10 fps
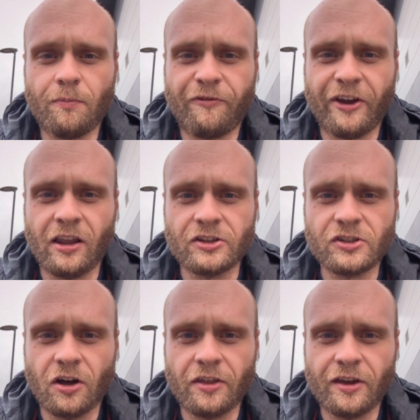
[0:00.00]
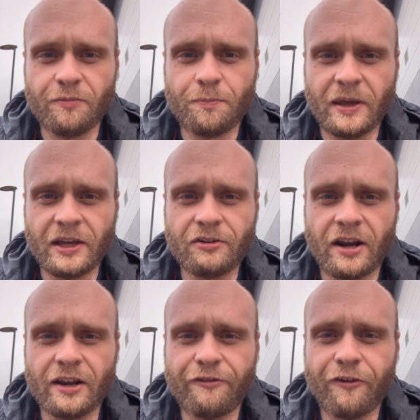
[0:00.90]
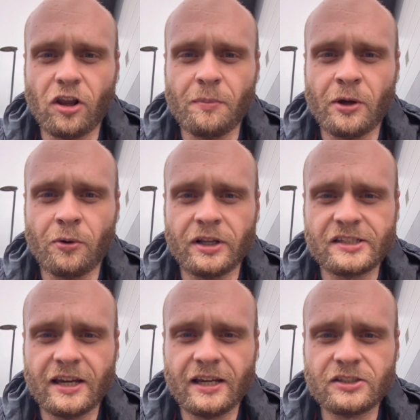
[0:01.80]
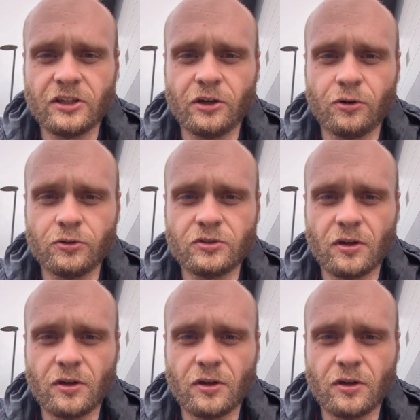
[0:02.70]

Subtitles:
feel as though they've been granted full immunity to use